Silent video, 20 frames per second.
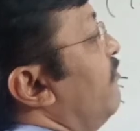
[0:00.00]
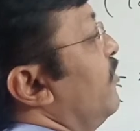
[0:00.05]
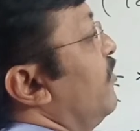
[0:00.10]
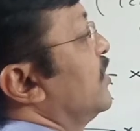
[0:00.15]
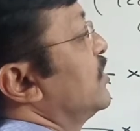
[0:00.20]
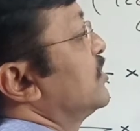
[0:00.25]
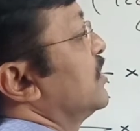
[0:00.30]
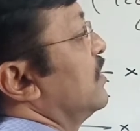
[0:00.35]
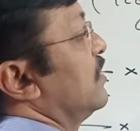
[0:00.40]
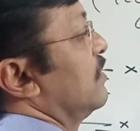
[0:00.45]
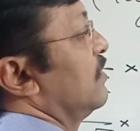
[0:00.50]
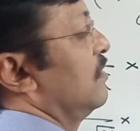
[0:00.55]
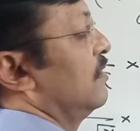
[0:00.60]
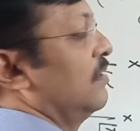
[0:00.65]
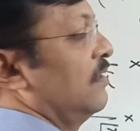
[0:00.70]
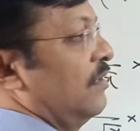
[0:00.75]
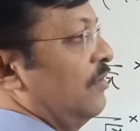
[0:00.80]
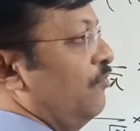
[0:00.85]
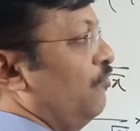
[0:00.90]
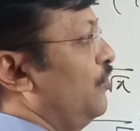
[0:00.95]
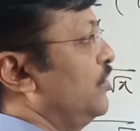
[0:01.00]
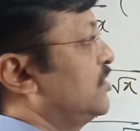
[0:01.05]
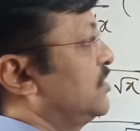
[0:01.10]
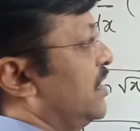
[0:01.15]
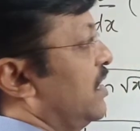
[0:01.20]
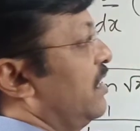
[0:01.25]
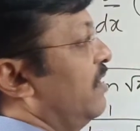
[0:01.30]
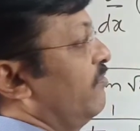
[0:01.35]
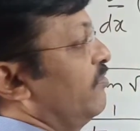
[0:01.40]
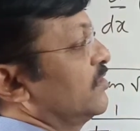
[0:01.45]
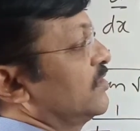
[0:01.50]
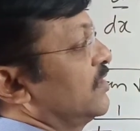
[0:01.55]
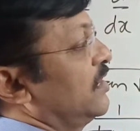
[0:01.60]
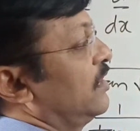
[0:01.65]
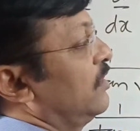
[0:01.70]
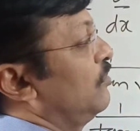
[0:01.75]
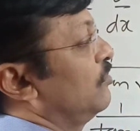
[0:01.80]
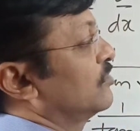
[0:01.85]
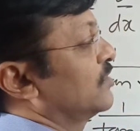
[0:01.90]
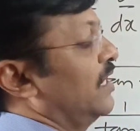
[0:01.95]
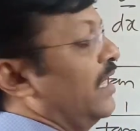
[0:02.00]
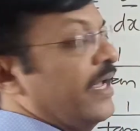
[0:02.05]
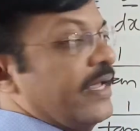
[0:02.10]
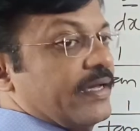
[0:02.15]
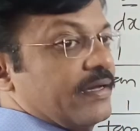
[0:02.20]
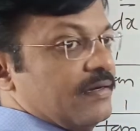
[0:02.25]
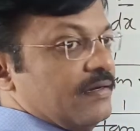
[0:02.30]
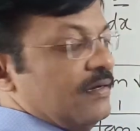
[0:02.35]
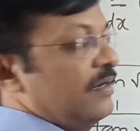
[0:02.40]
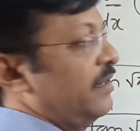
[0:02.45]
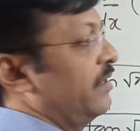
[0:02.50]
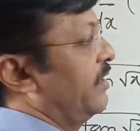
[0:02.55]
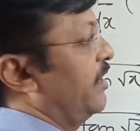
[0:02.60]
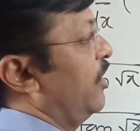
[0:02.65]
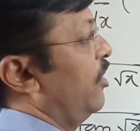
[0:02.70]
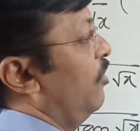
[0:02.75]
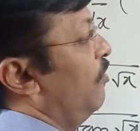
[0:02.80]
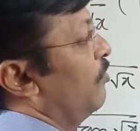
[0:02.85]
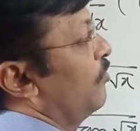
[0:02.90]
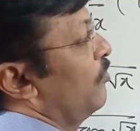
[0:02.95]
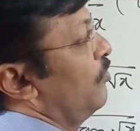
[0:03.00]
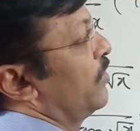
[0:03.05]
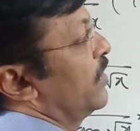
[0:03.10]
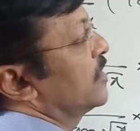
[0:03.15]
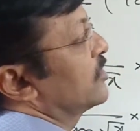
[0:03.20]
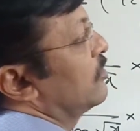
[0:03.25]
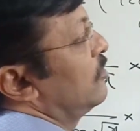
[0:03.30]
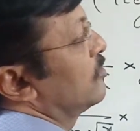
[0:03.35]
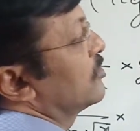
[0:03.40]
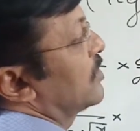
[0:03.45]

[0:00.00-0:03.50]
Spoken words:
function. Which standard function it looks like? Tan of root x looks